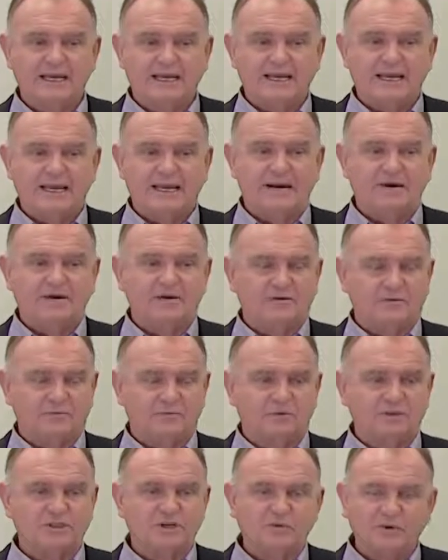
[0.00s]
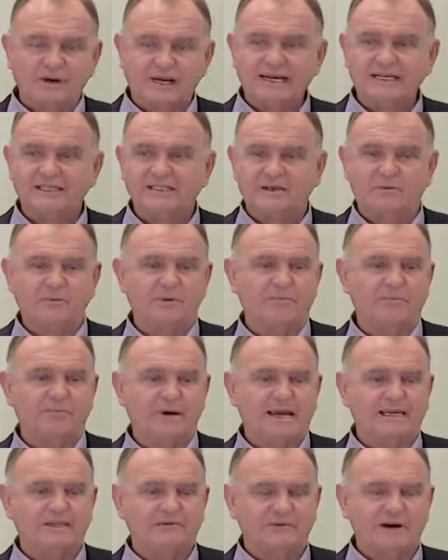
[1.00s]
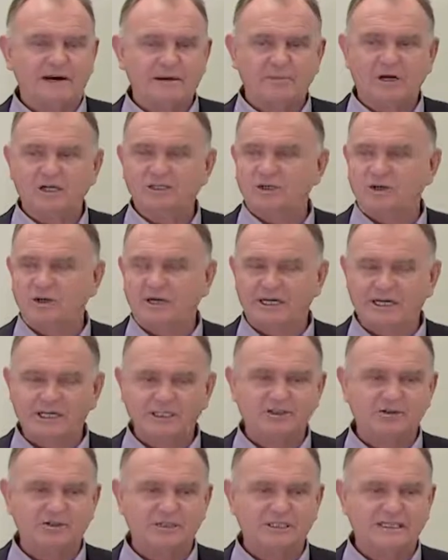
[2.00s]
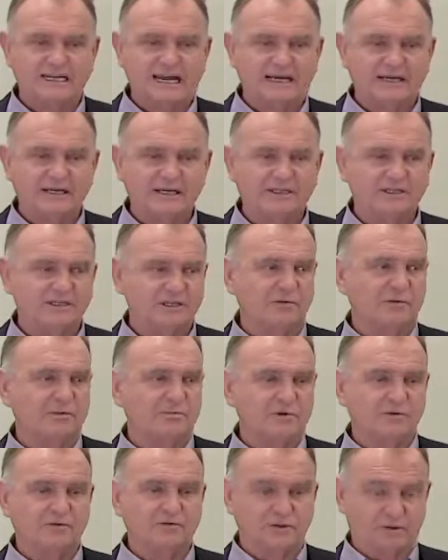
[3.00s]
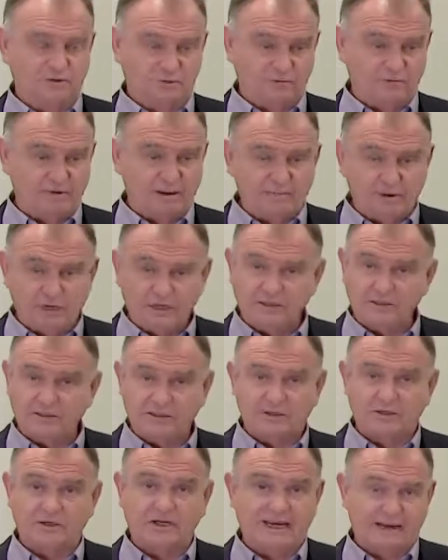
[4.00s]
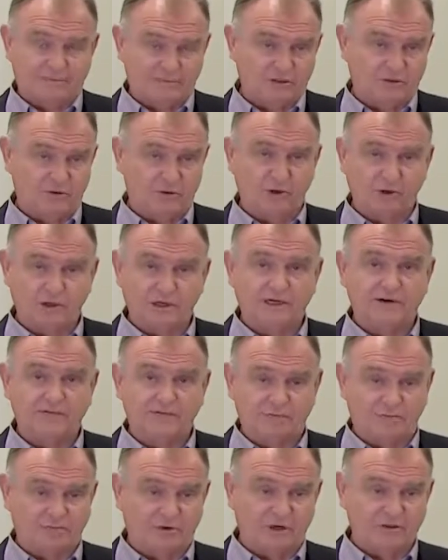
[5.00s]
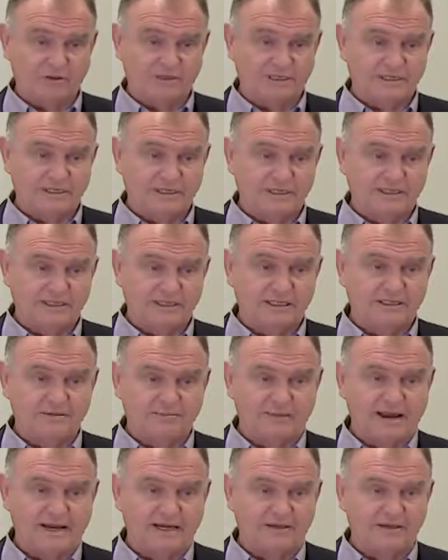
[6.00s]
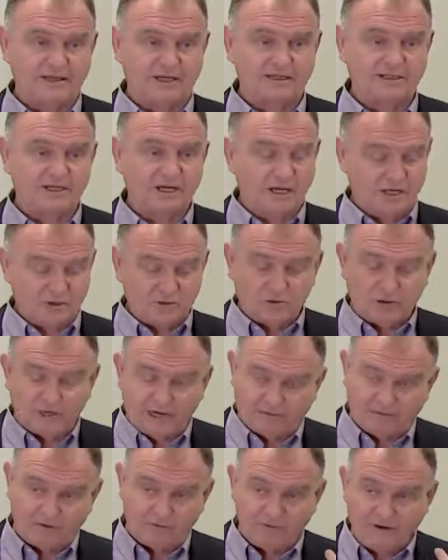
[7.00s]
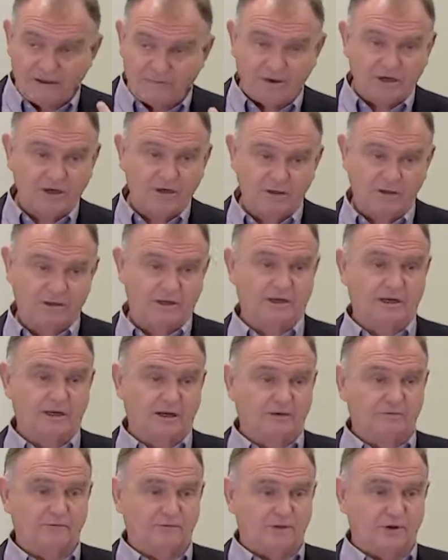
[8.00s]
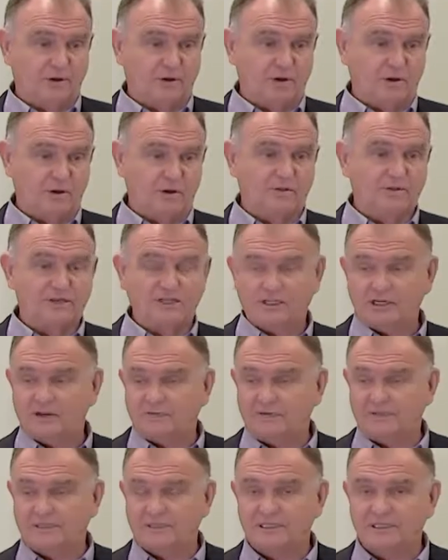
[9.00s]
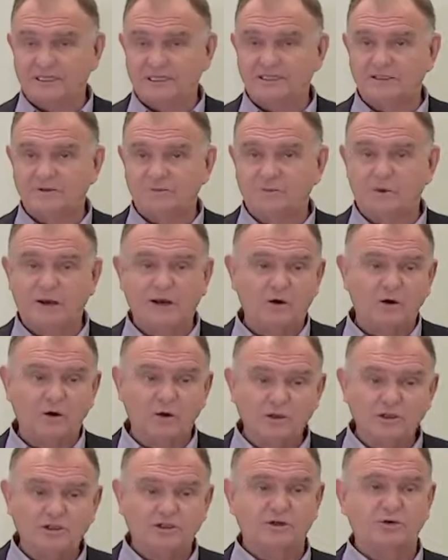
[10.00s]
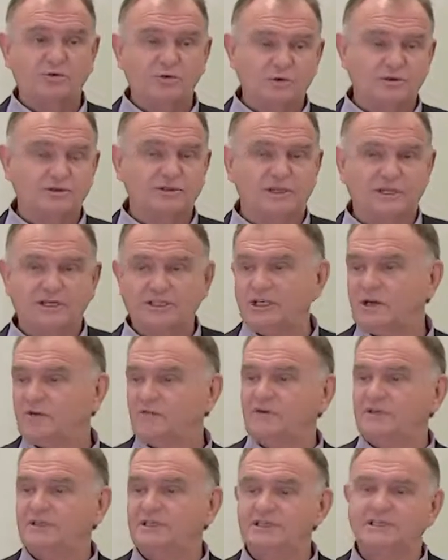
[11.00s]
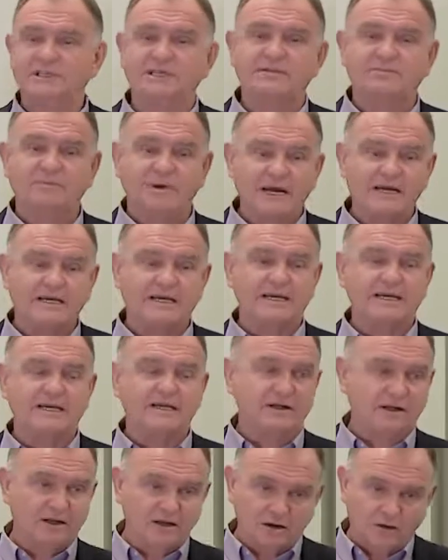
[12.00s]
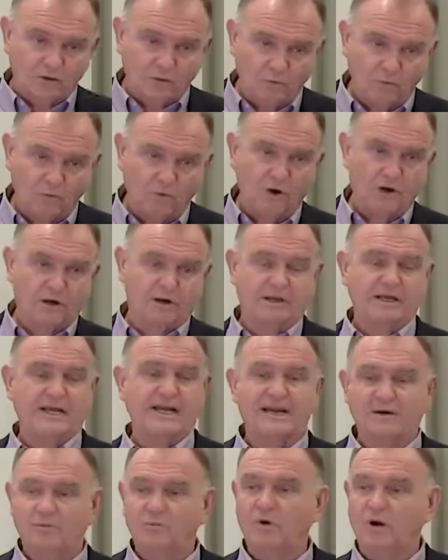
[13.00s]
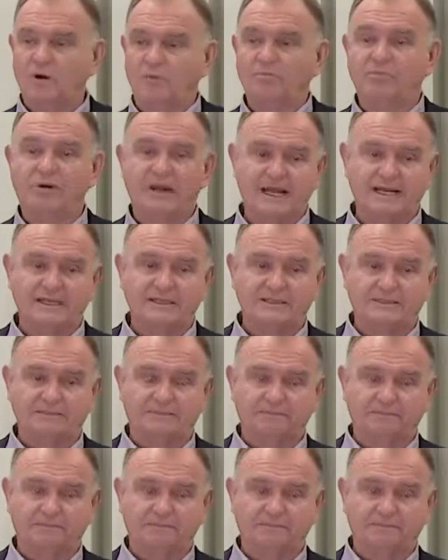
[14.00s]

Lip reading: It was a release that we based very much on industry standards, so we moved to ribbons to capture all the different processes. This meant that you could have a ribbon for the geophysicist, where all the tools that the geophysicist might need were in one place.